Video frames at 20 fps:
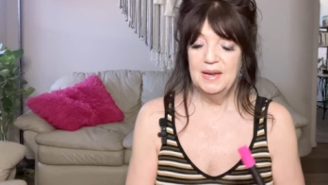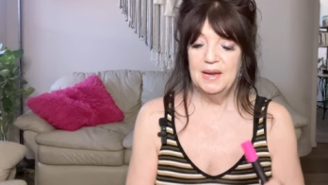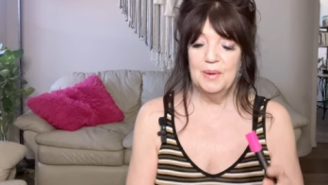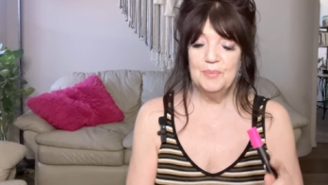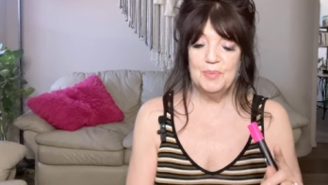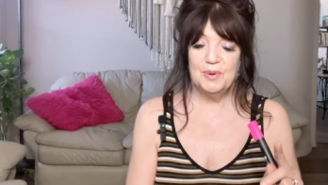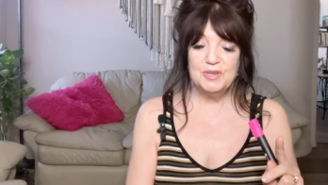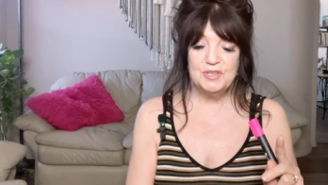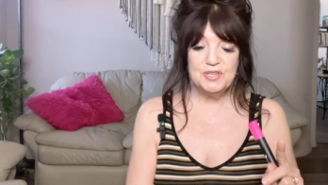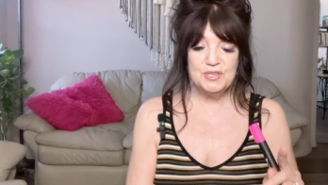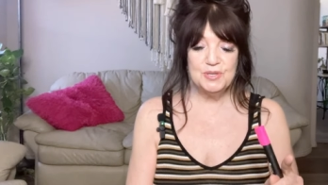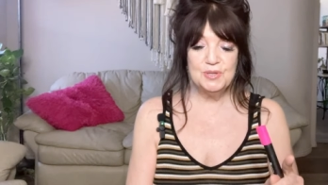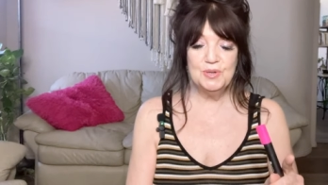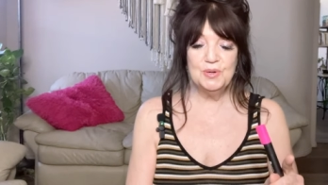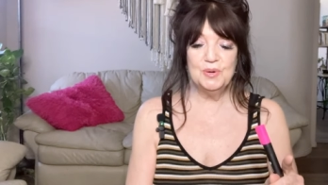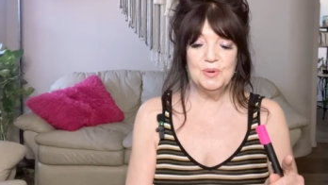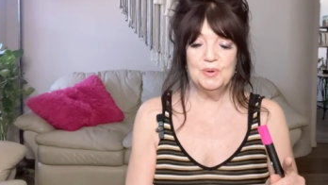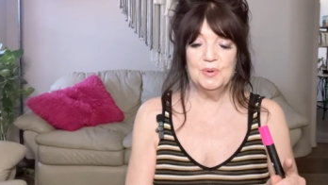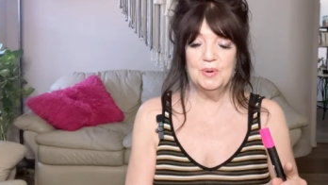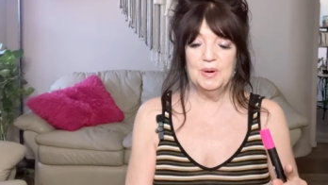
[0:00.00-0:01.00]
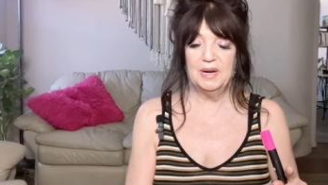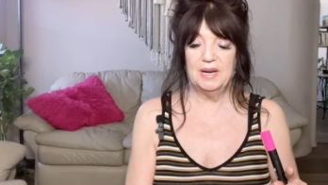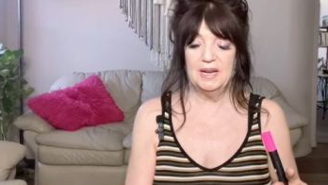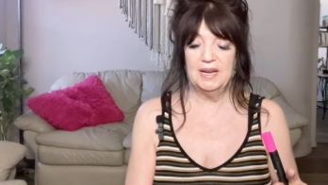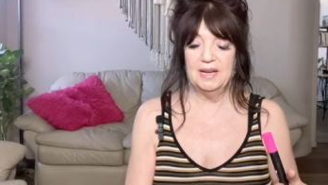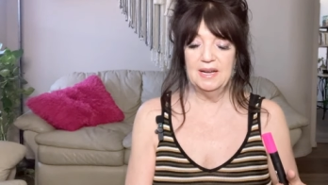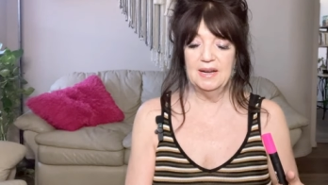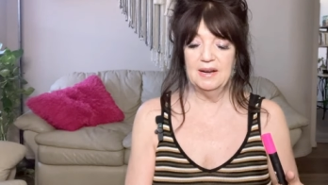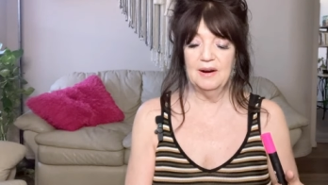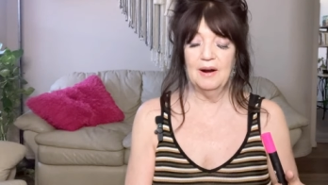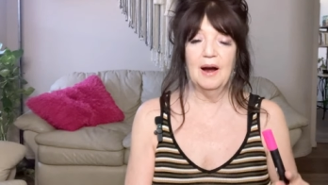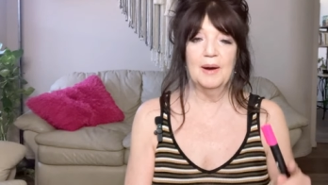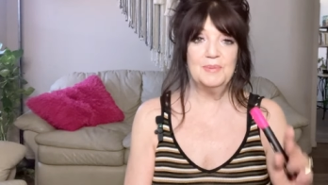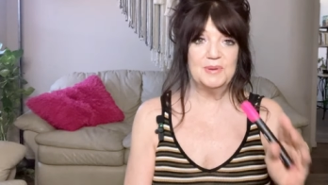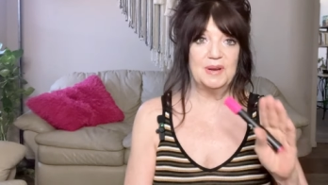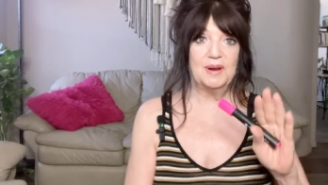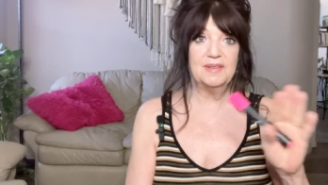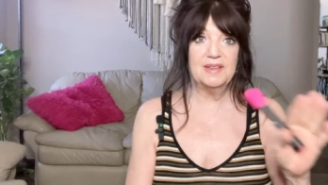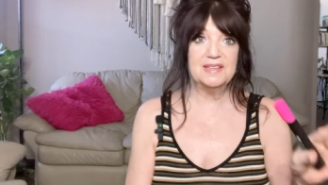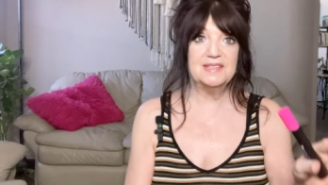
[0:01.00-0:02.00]
Number two, it,
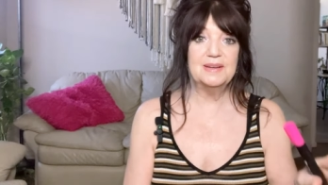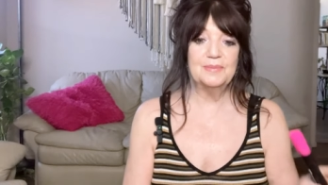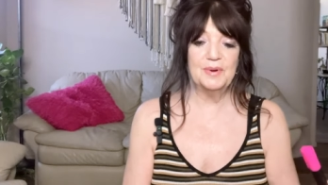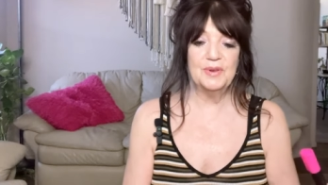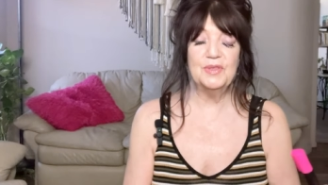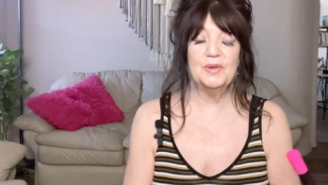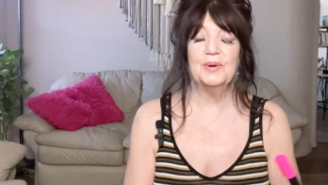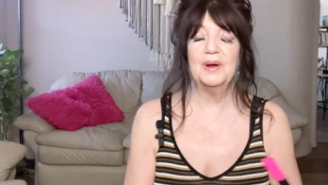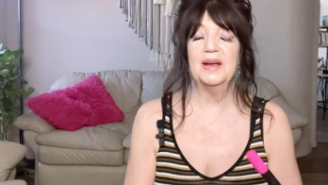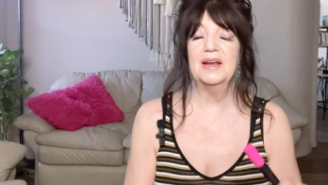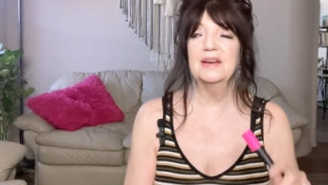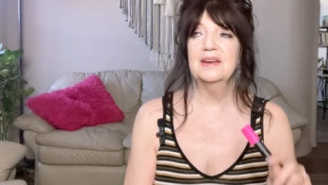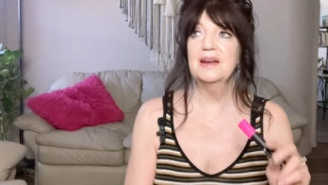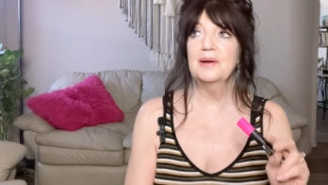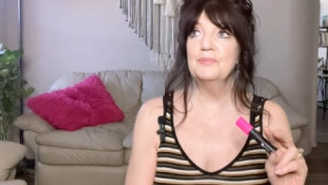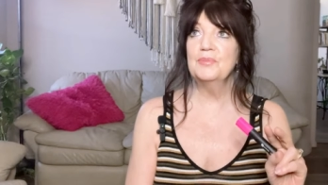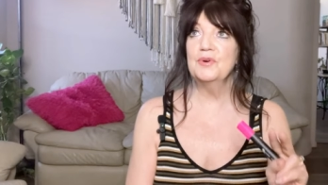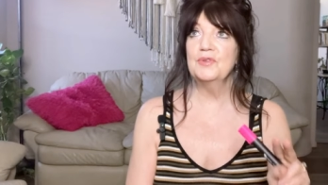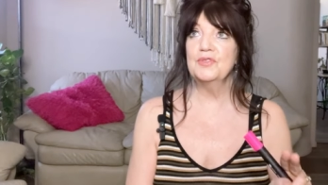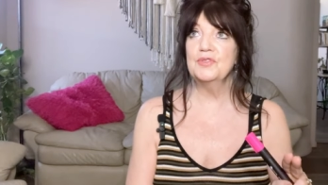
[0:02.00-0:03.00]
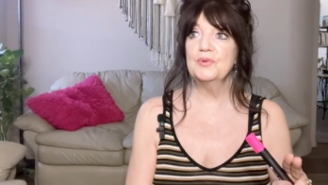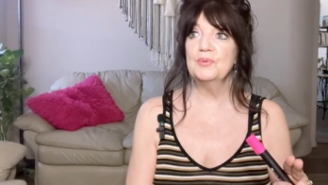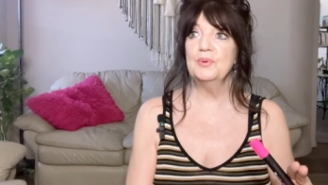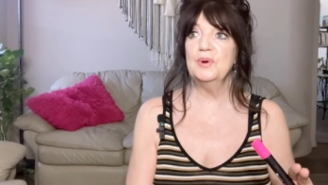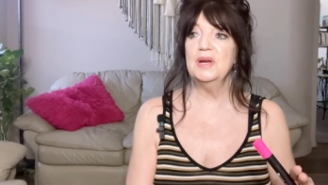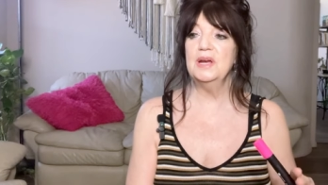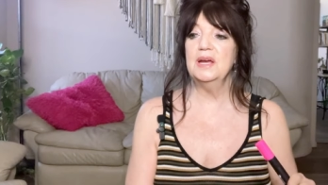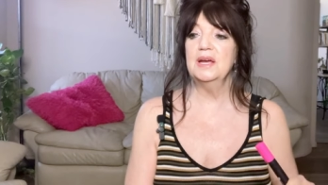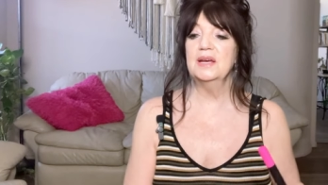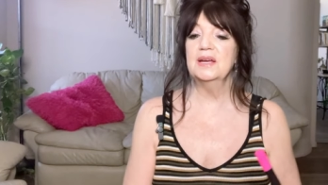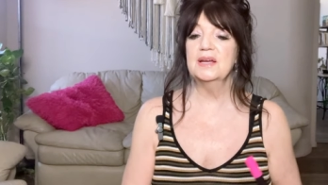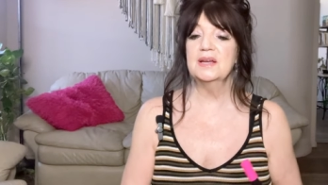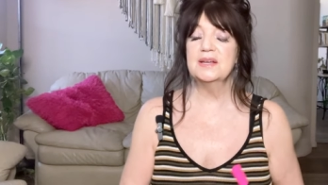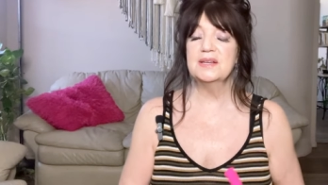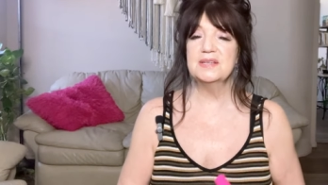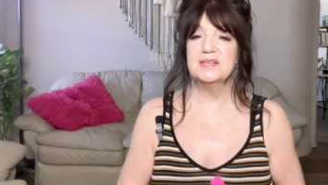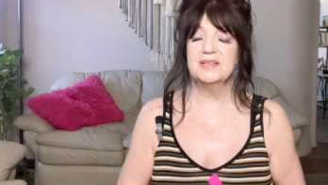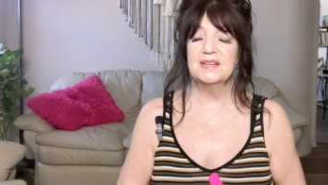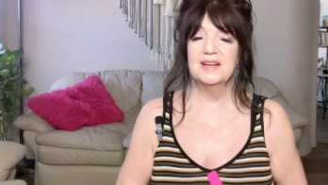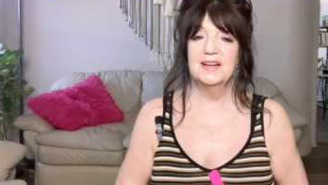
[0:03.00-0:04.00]
I'm sorry, this is number three. Number three
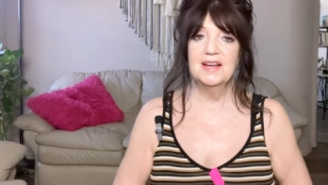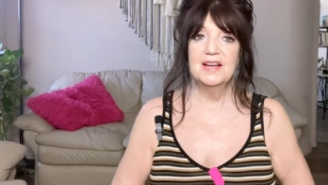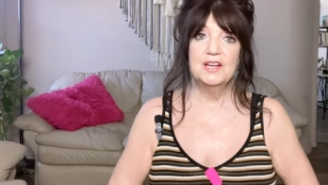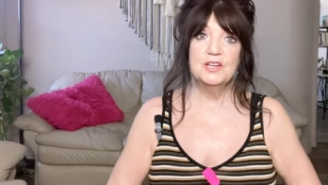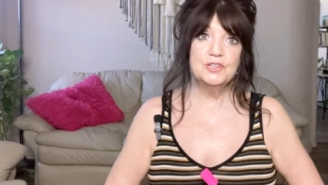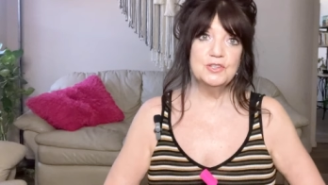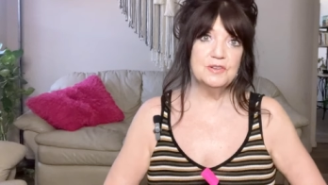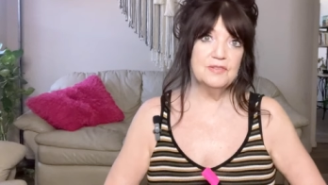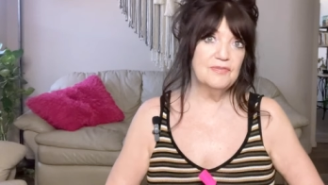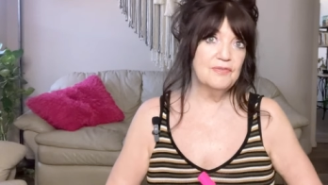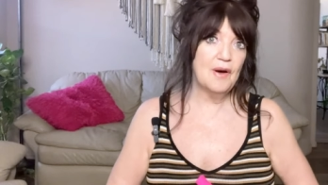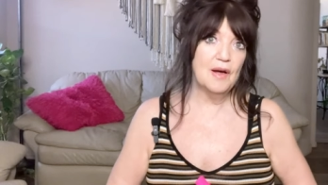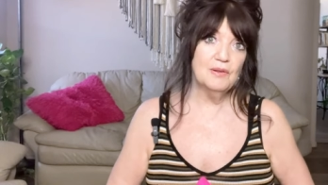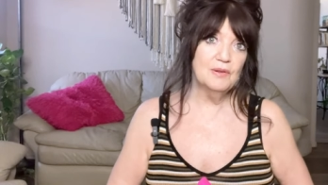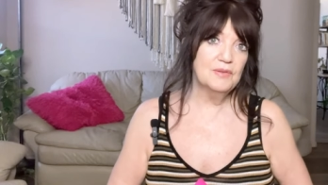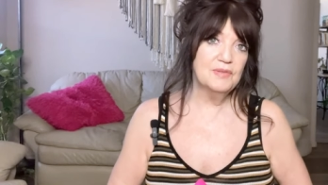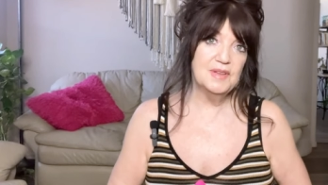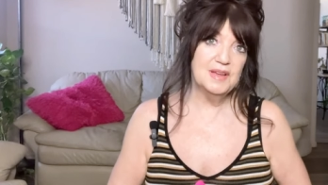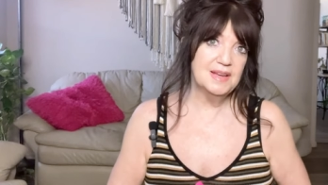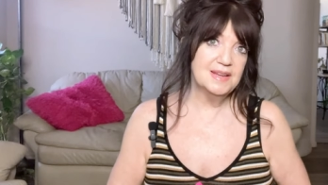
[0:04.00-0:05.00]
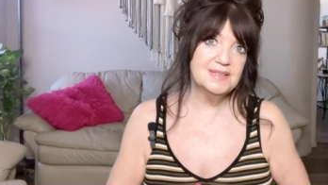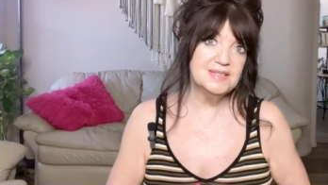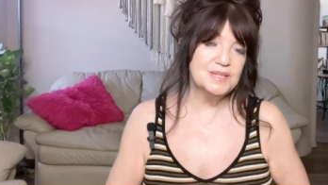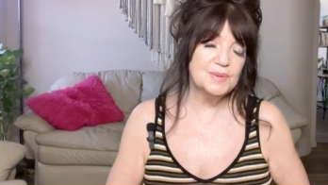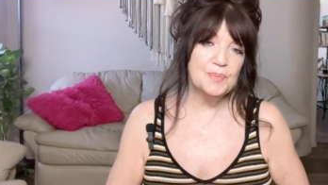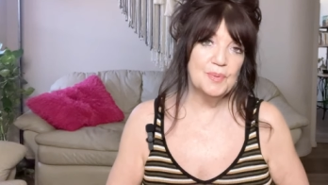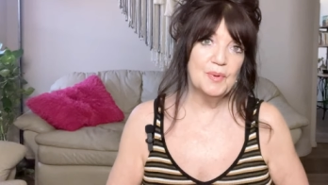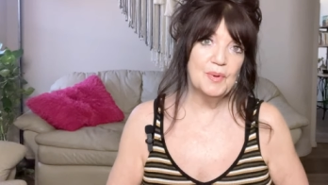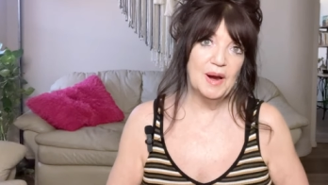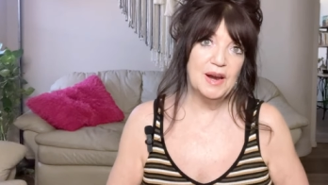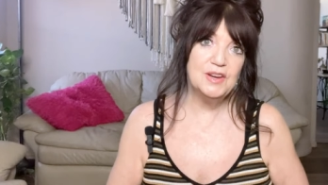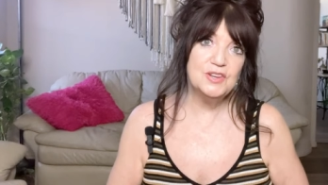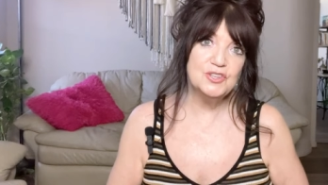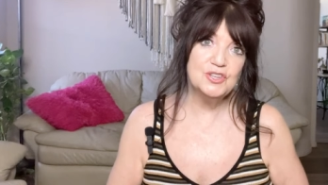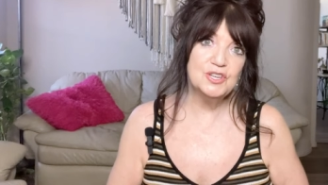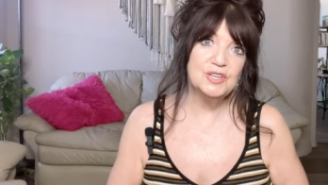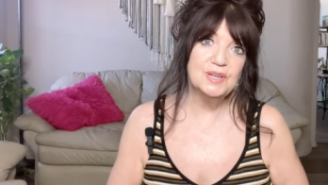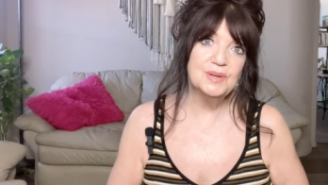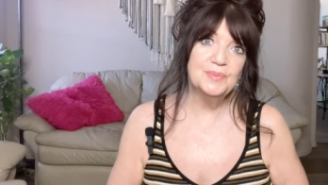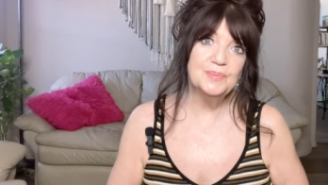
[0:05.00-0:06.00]
is to follow the
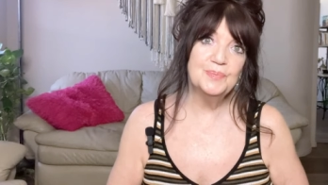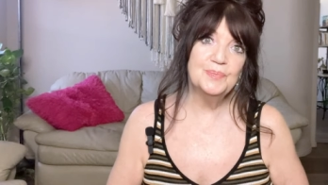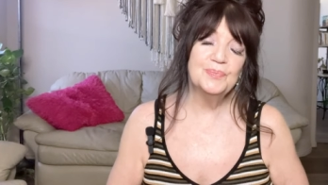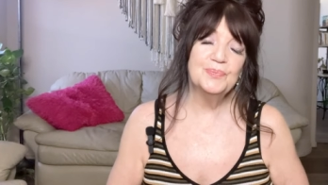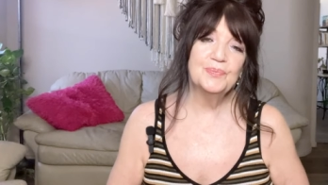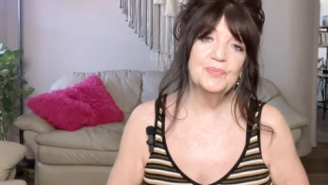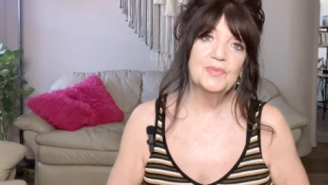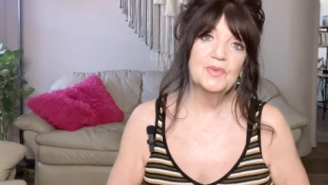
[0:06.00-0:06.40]
inspiration.